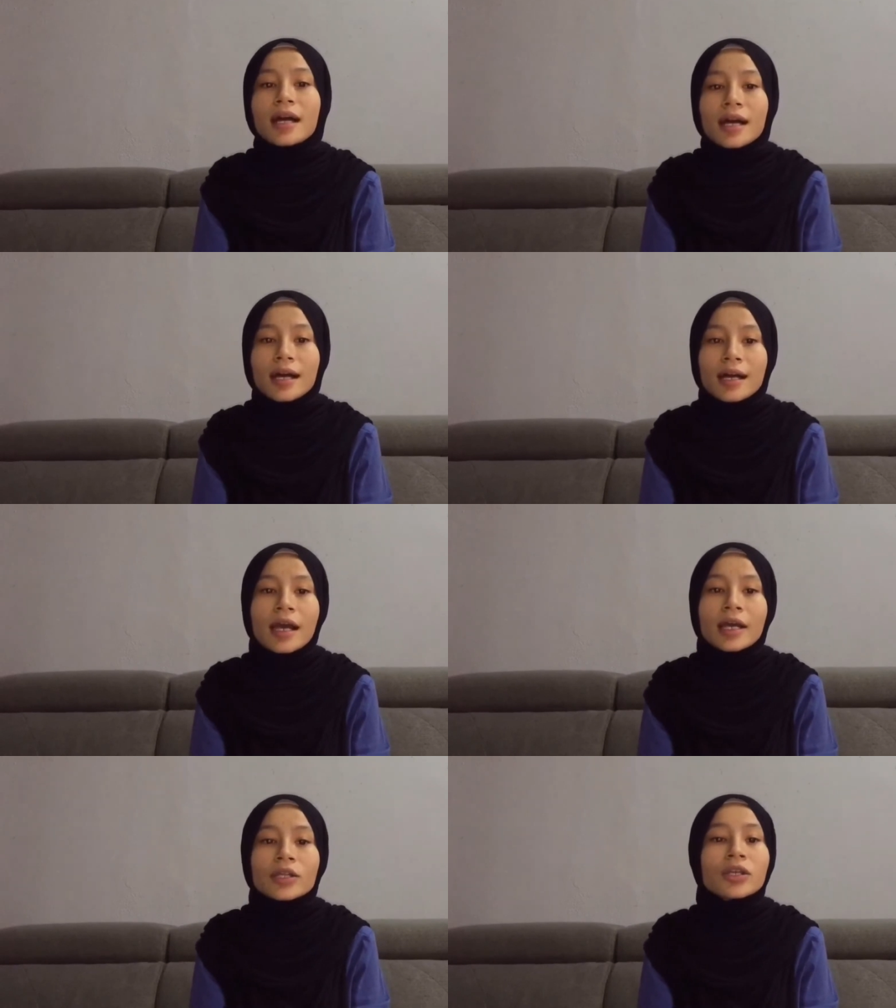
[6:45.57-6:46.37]

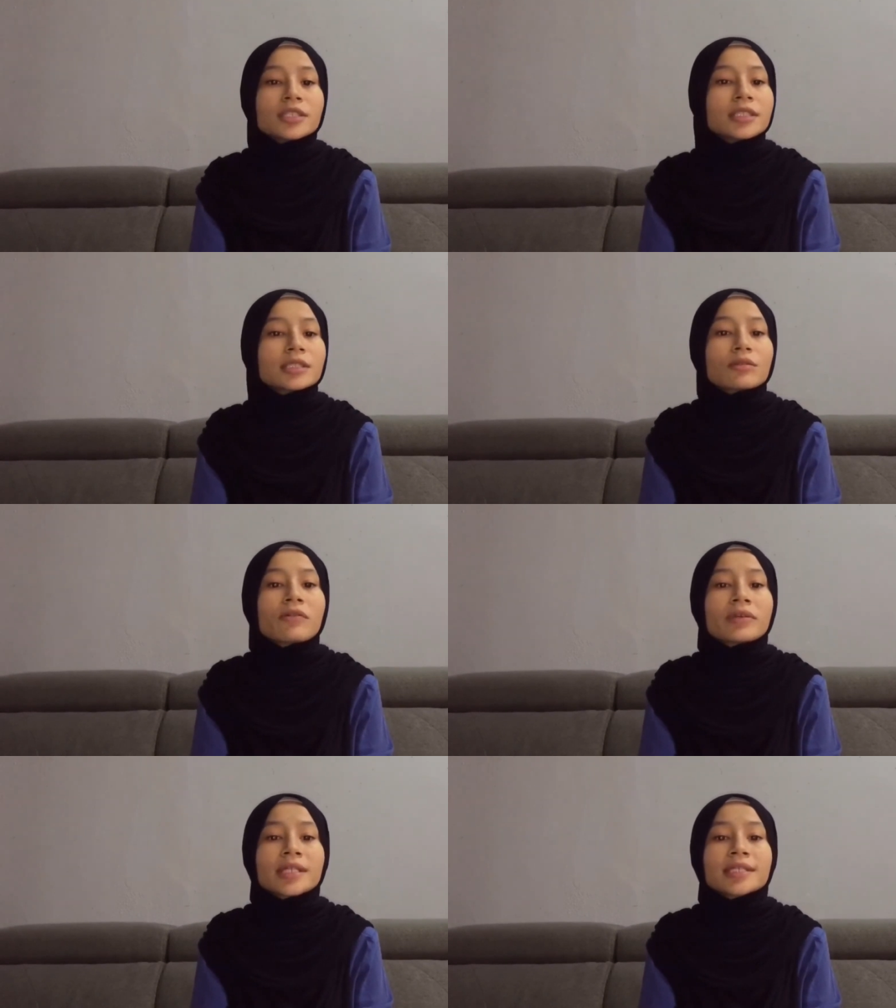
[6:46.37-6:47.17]
analog digital
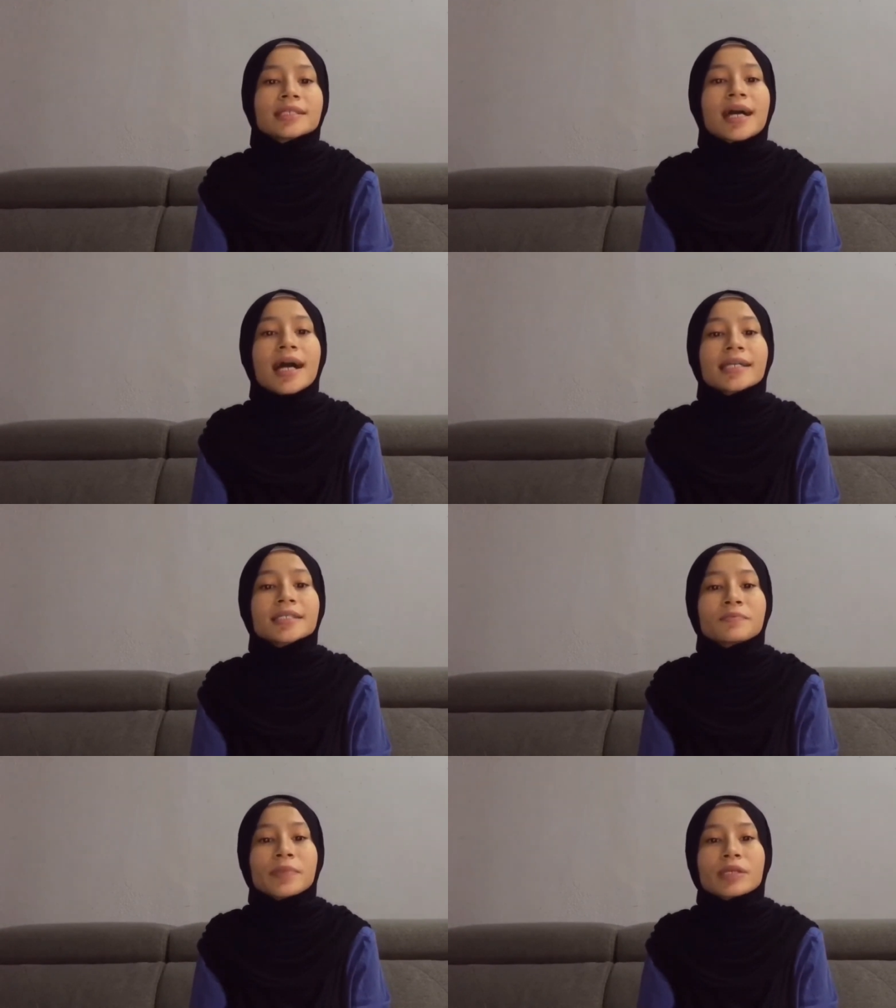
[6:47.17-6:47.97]
converter is the highest
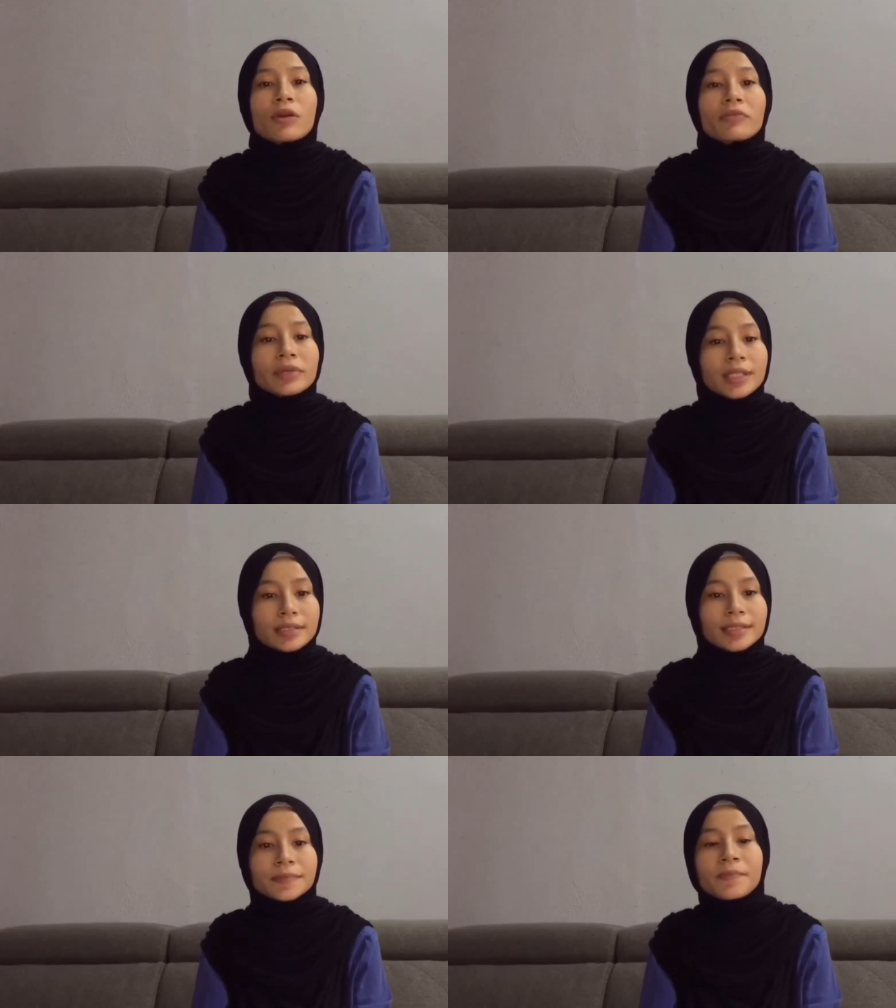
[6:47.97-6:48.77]
speed converters.